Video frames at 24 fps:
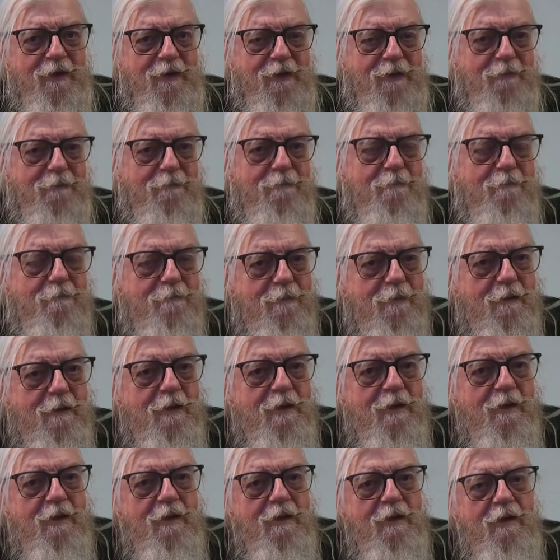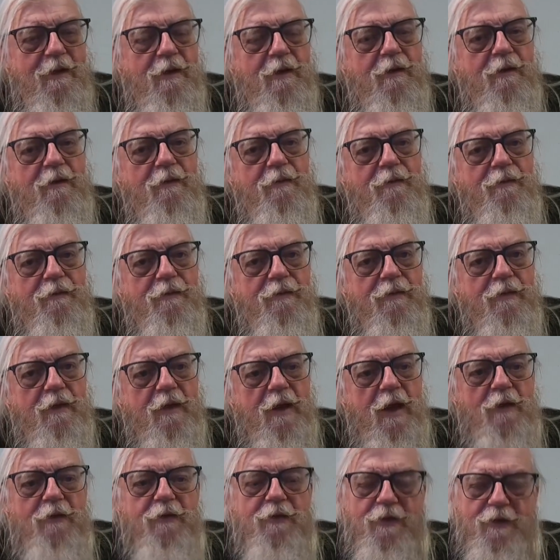Okay, and and how was that?
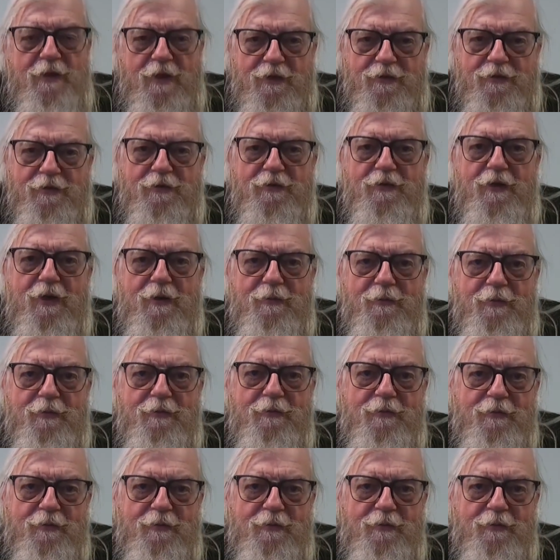That was a nice assignment.